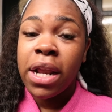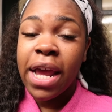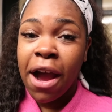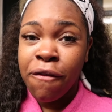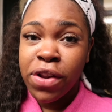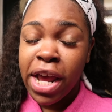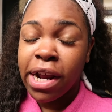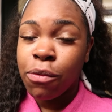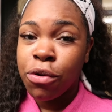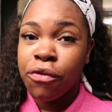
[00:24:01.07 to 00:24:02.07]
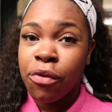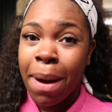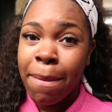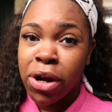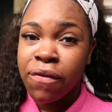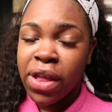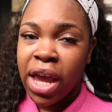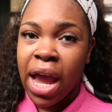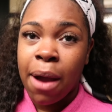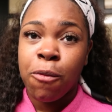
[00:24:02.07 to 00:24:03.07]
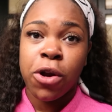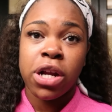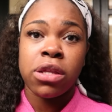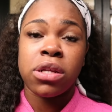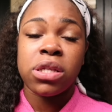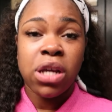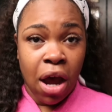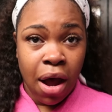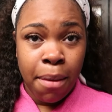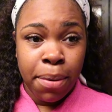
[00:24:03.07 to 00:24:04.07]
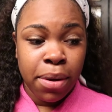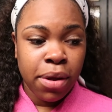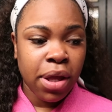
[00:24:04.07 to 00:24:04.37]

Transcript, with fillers: the outfit that I wore for my birthday, I'm wearing the top.